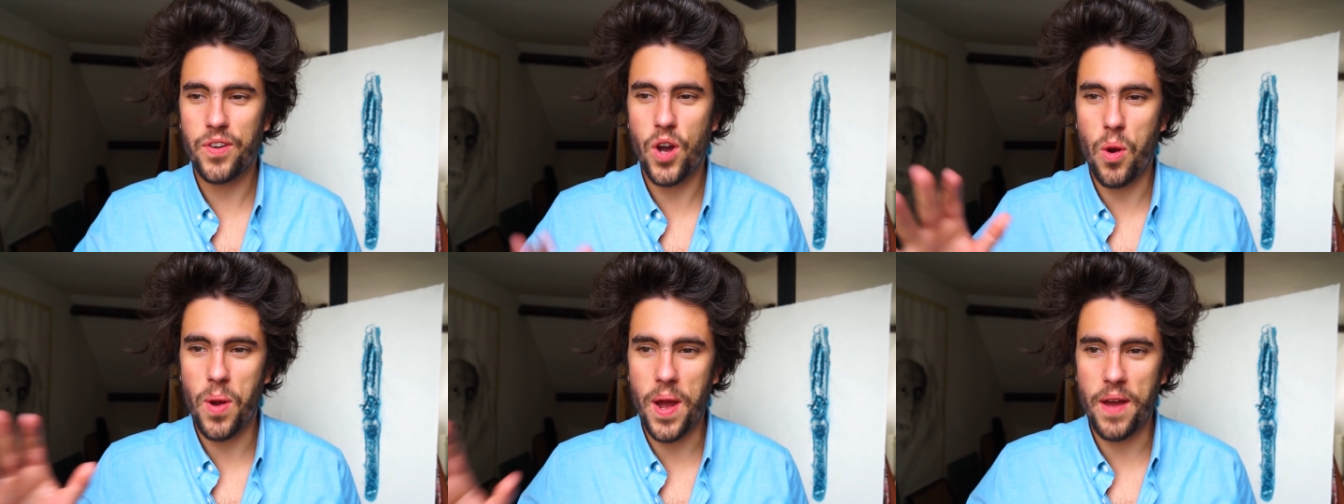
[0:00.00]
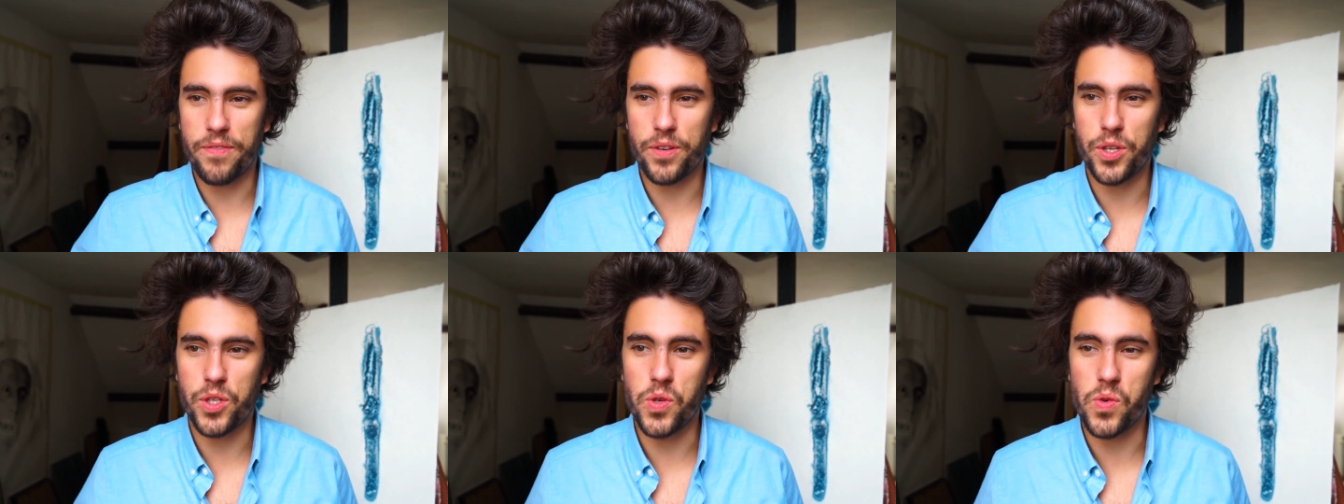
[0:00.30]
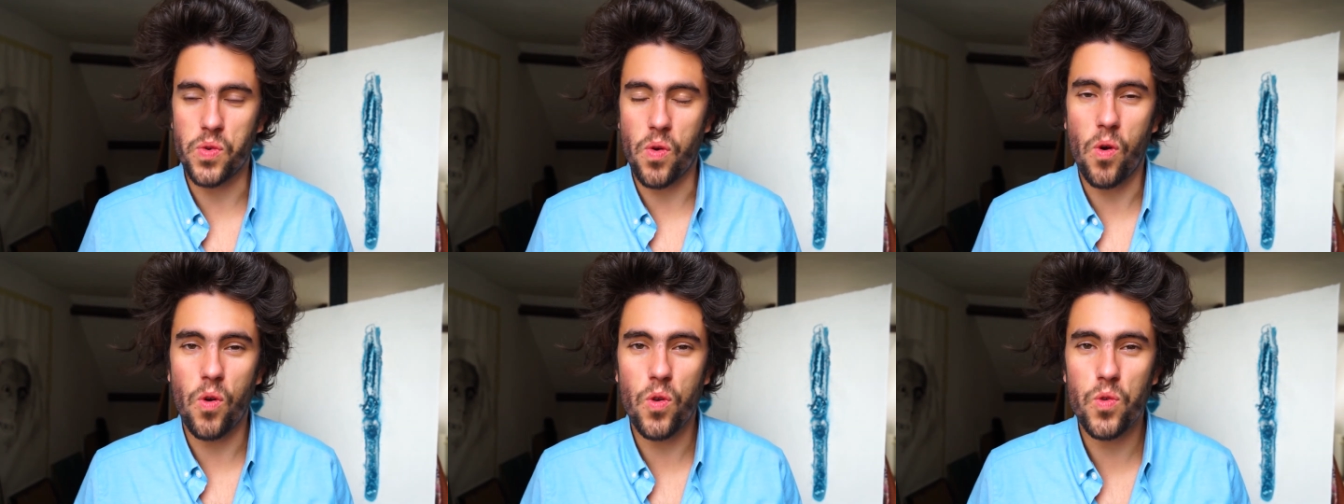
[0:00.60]
however, you're
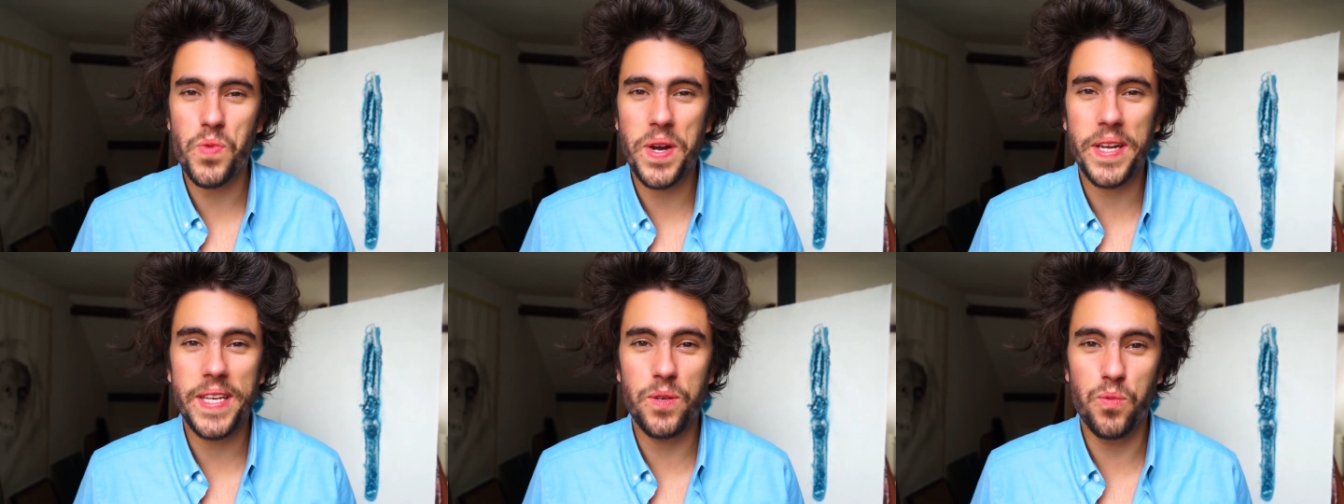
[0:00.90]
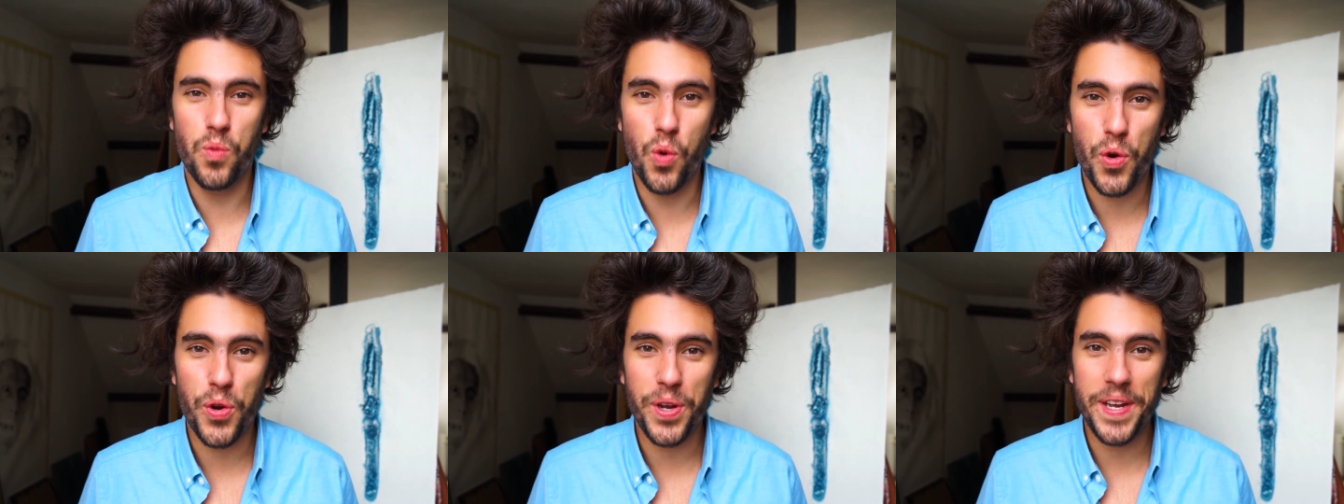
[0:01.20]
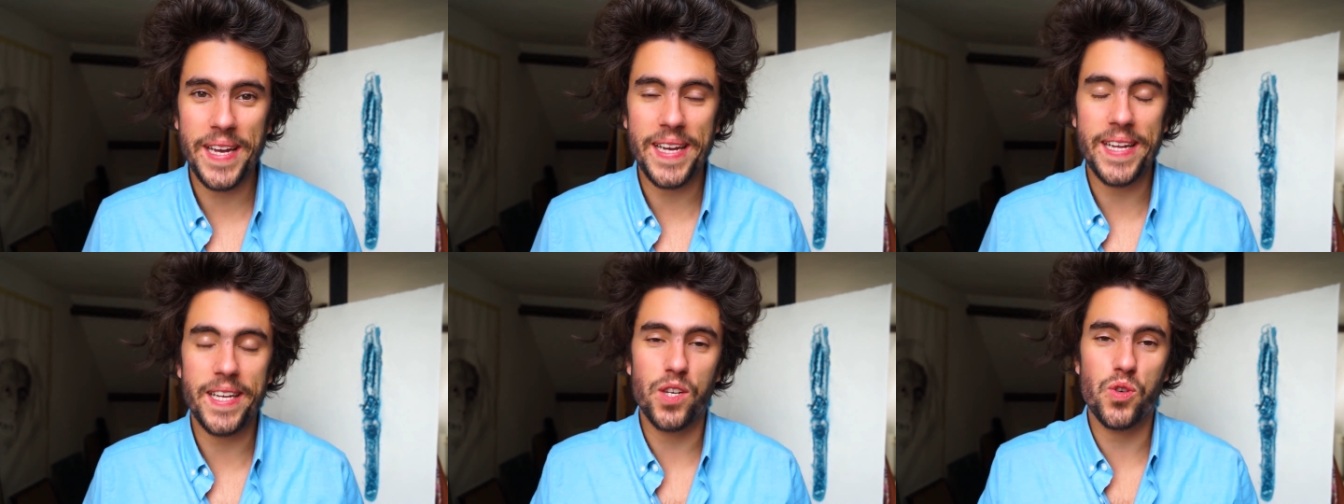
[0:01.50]
already
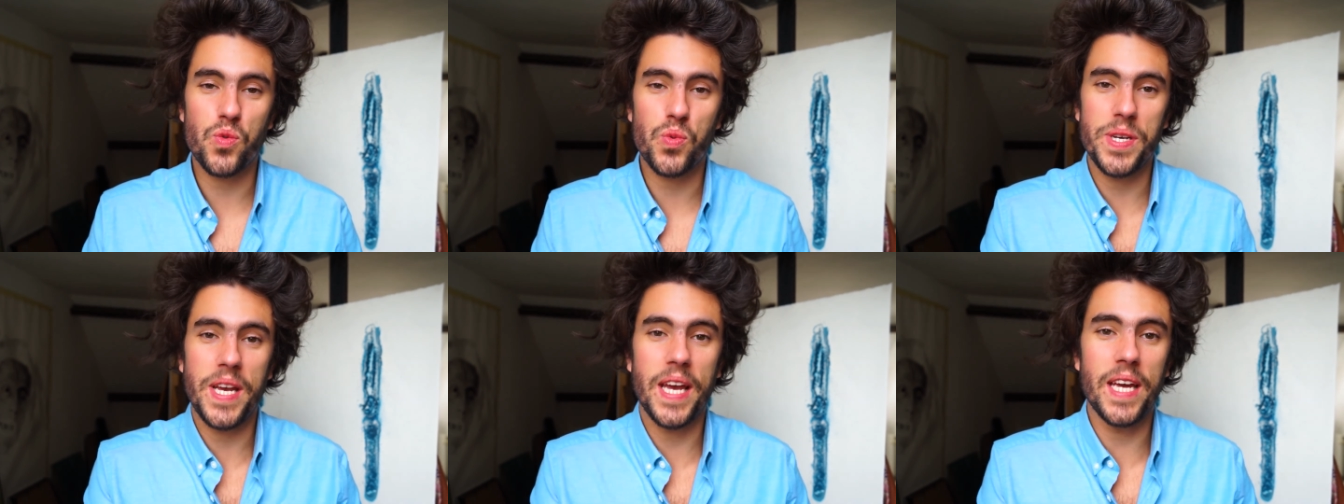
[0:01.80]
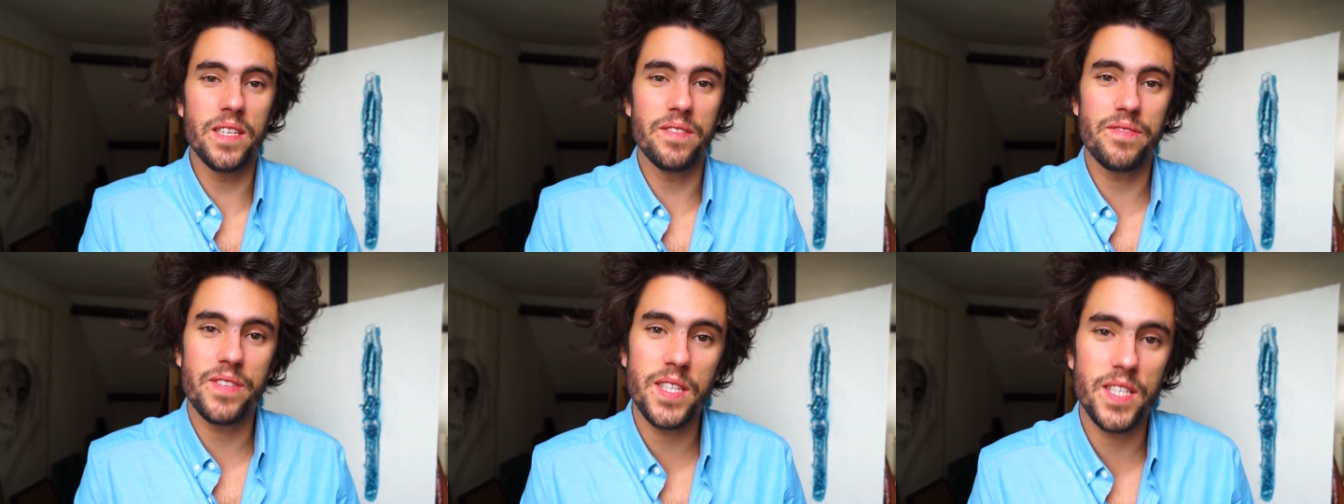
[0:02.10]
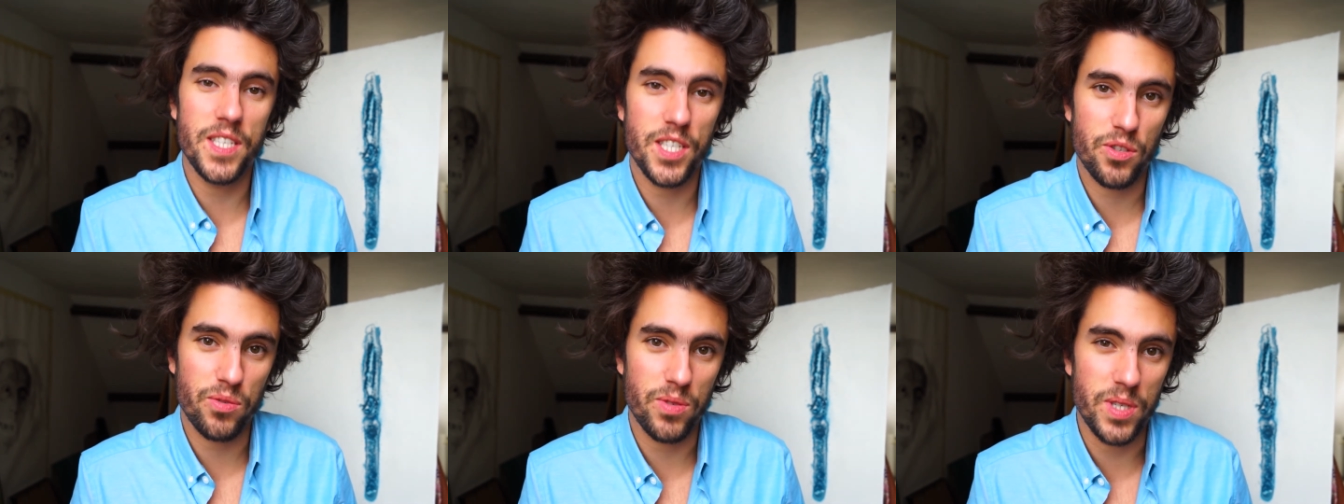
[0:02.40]
working in the creative
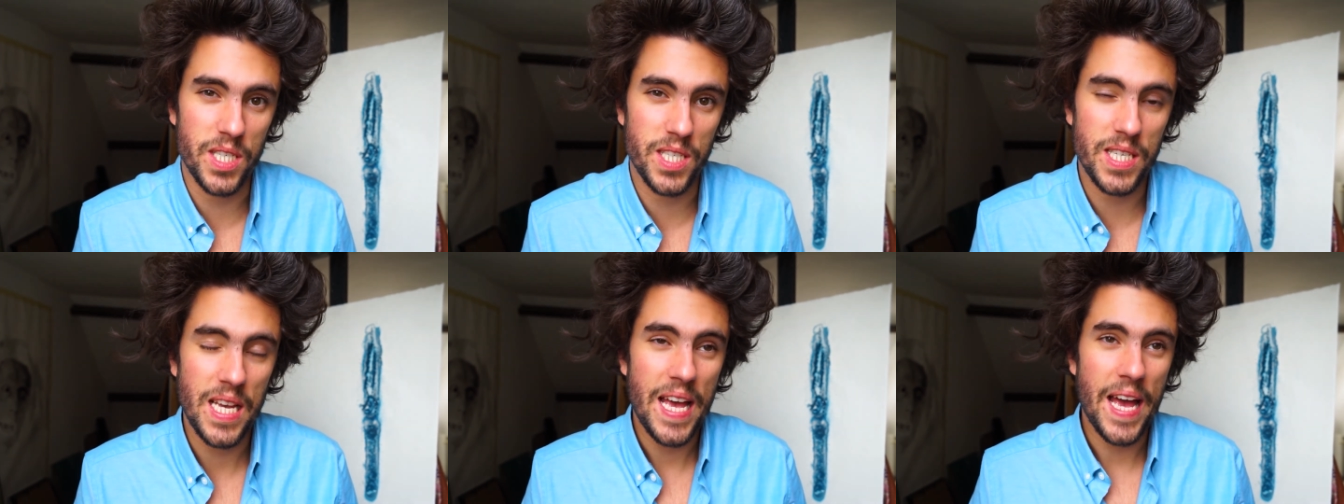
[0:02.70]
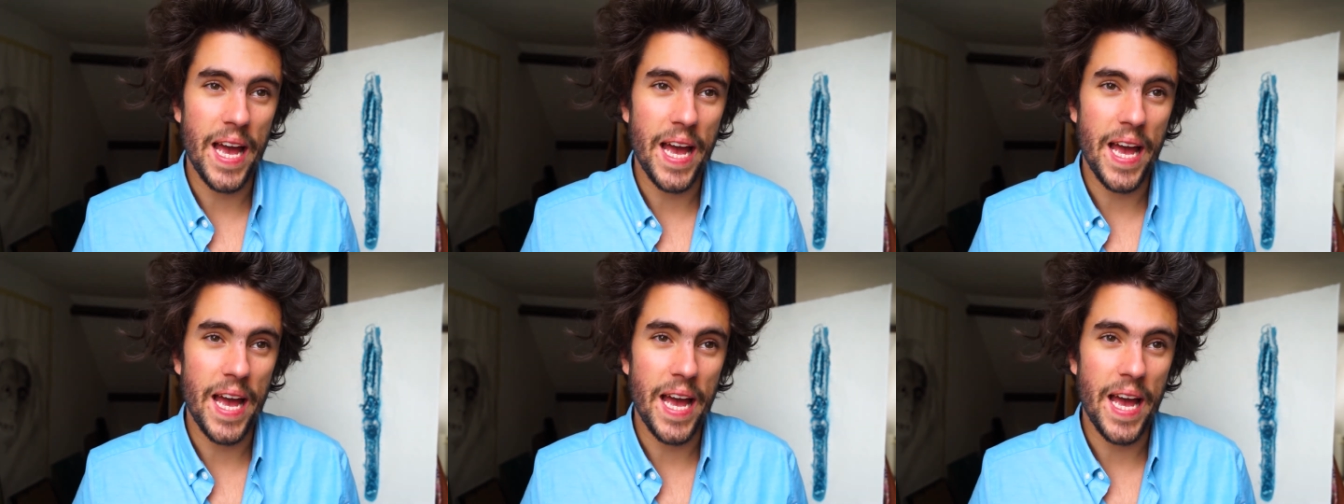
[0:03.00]
industries